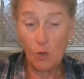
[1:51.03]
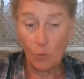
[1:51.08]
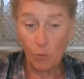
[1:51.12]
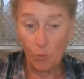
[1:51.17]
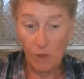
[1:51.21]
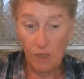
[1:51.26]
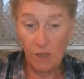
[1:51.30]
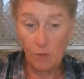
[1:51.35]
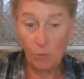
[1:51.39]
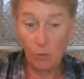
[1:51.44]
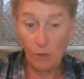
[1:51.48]

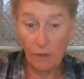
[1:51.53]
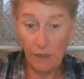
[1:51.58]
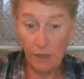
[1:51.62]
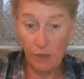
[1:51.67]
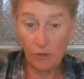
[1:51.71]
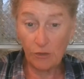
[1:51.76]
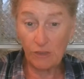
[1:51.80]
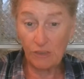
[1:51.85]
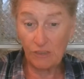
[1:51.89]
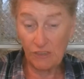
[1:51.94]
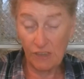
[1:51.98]
we will
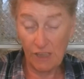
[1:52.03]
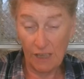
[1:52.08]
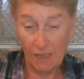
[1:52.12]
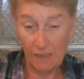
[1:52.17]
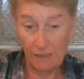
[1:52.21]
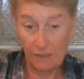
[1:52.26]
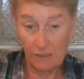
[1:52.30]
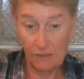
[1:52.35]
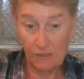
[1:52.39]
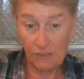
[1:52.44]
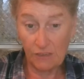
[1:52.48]
hear His
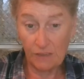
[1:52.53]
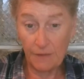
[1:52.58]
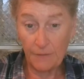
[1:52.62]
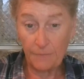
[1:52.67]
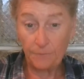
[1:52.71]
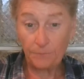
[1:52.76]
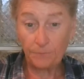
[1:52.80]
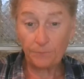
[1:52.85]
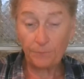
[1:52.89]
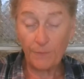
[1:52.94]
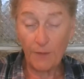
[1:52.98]
guidance
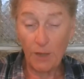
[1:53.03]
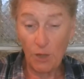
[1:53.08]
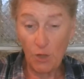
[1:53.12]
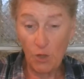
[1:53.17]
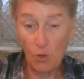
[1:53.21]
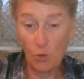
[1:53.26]
and